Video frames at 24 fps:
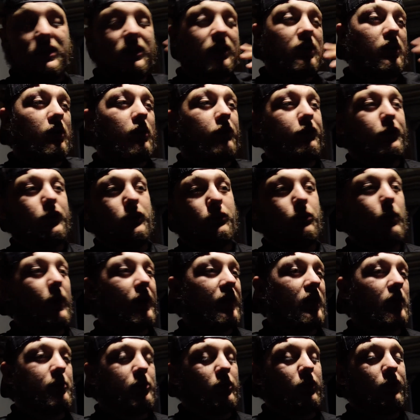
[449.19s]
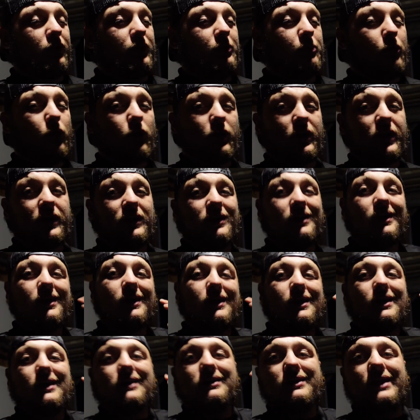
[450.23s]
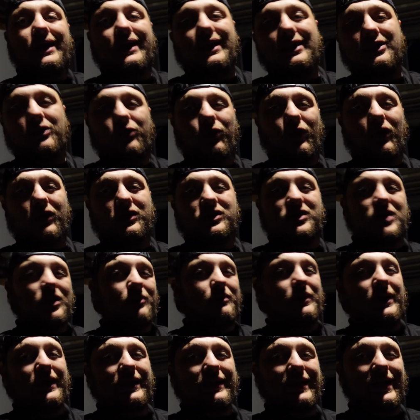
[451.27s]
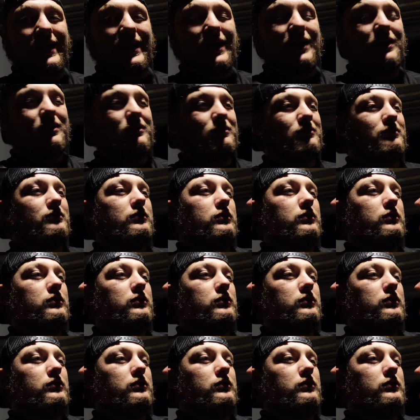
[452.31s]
you know, if you're waking up early in the morning, taking it to work, something like that.